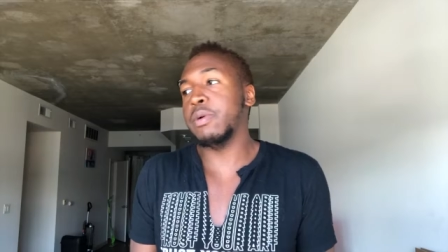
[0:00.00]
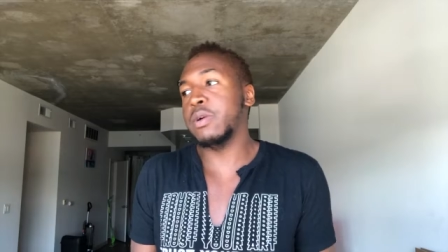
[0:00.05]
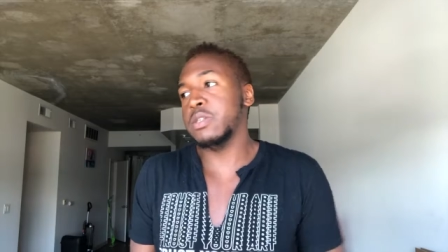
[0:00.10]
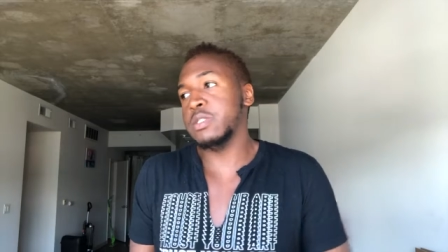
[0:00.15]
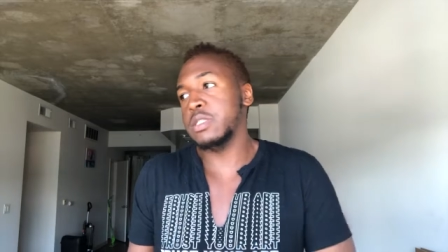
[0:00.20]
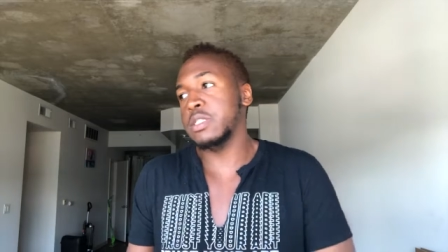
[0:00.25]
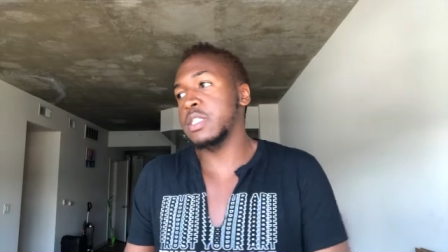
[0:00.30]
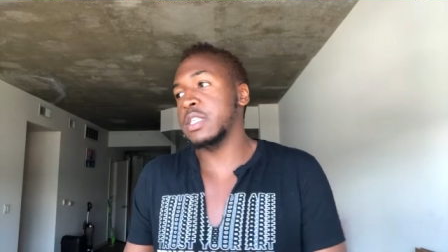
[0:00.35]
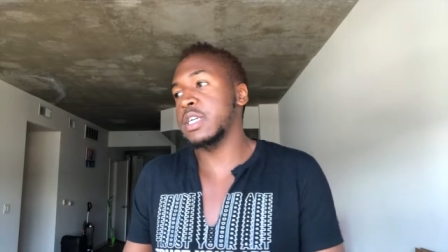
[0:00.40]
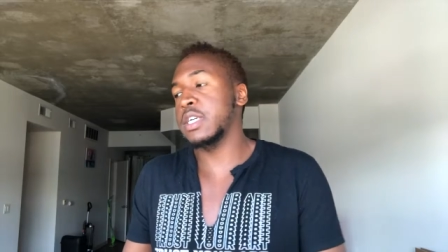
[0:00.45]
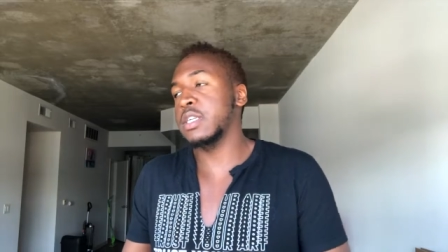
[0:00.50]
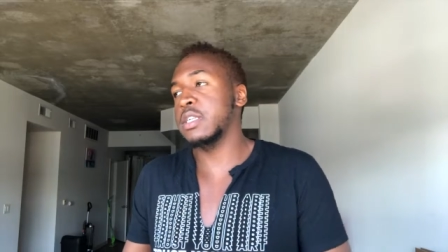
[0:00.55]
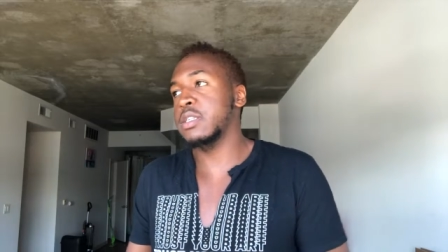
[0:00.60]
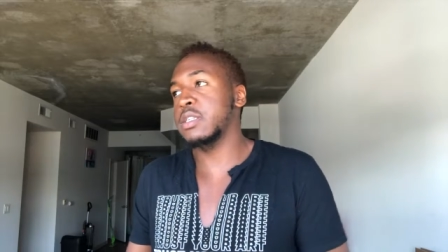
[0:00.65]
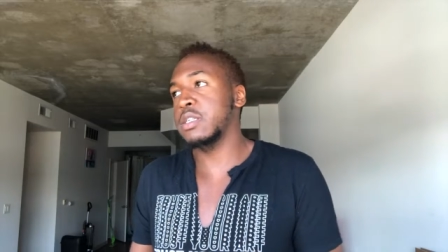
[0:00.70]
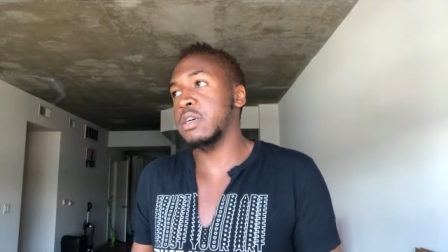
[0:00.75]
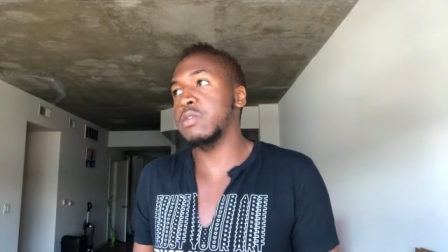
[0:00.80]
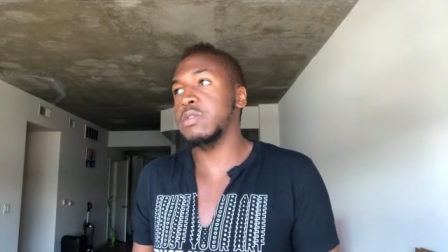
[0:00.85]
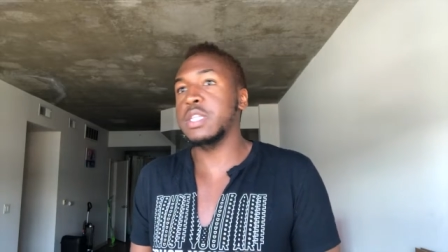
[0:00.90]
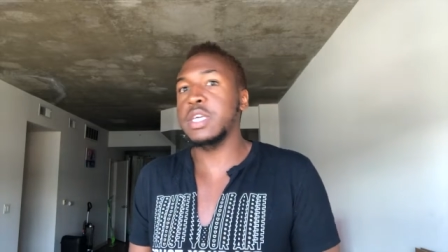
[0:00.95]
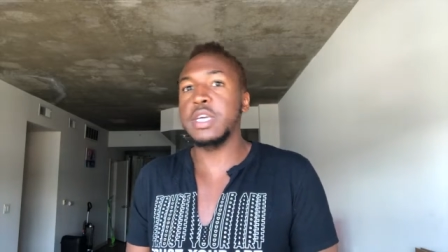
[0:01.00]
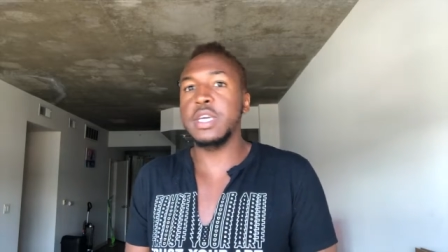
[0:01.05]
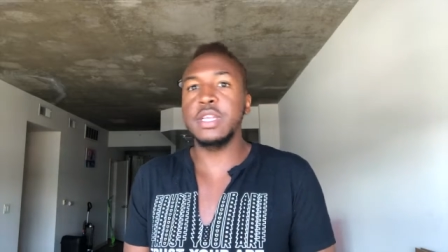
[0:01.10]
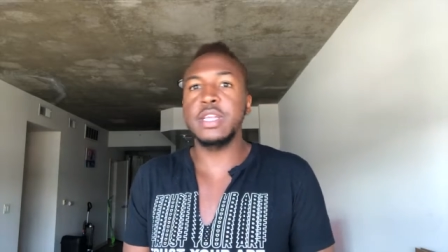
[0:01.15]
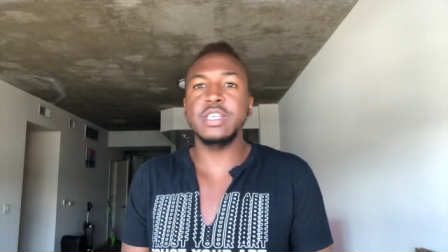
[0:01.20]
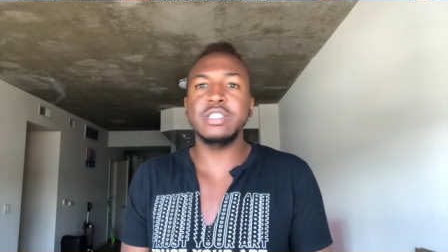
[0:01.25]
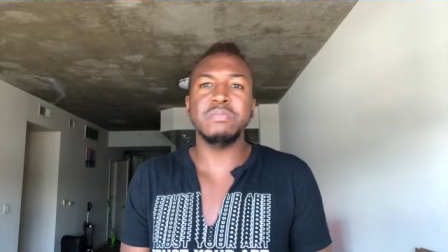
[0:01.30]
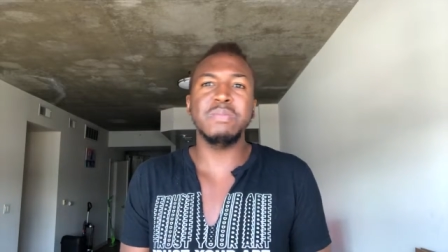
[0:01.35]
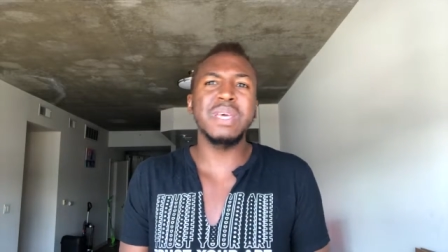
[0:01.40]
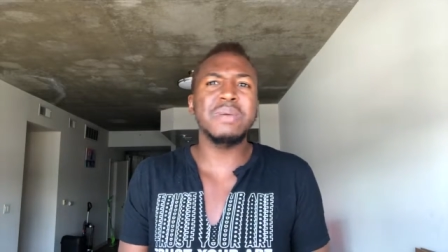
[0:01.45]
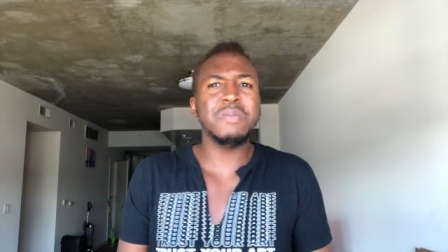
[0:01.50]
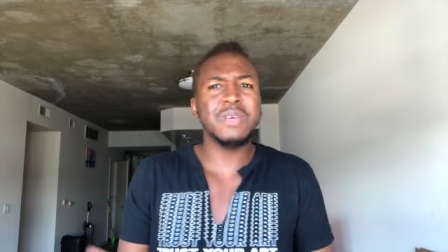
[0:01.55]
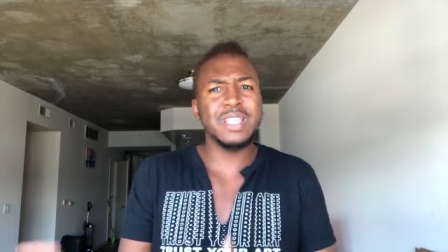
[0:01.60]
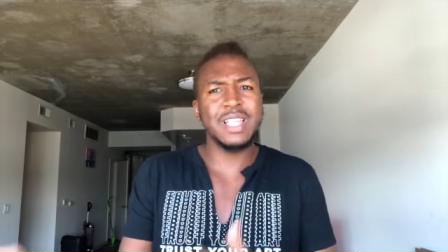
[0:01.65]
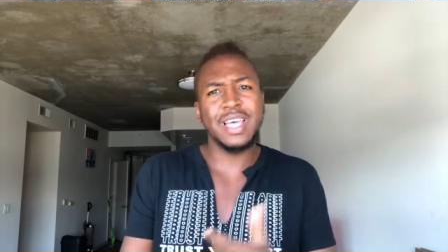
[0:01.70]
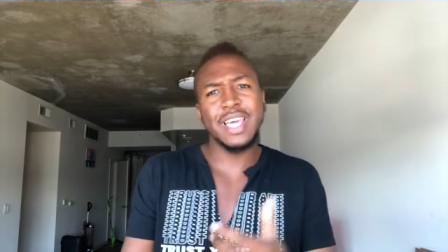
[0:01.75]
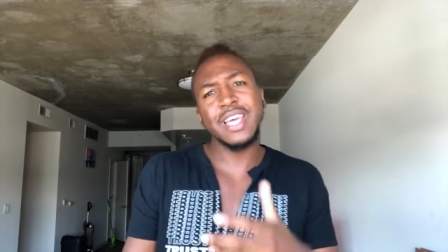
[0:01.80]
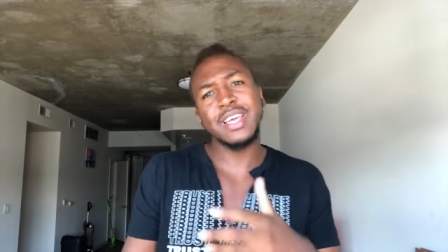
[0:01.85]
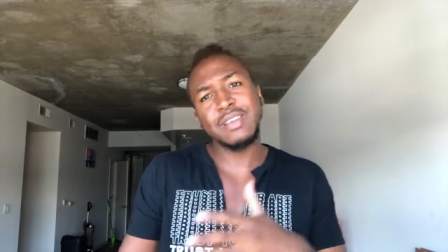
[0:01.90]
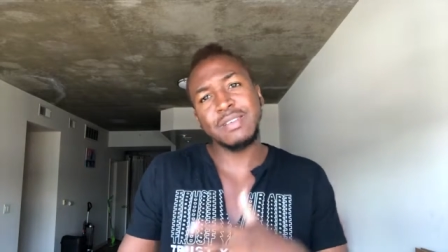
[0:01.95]
personally don't think it is. Maybe
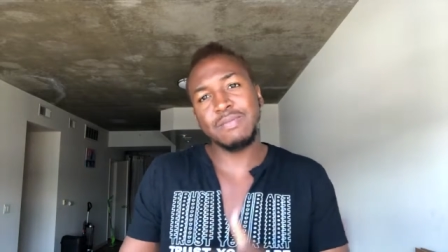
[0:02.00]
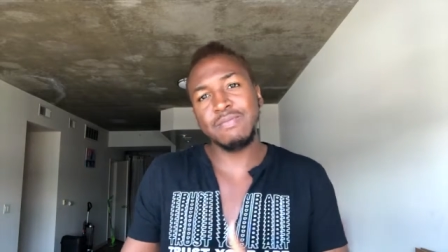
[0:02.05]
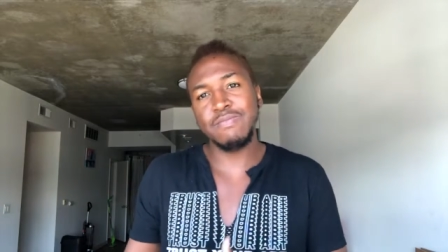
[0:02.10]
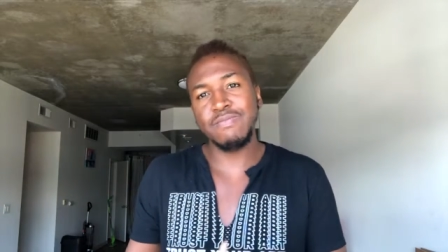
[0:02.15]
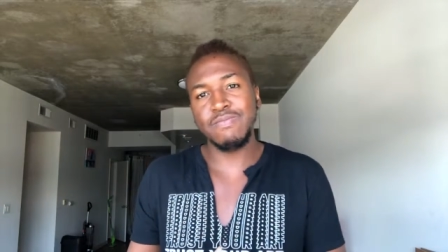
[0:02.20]
like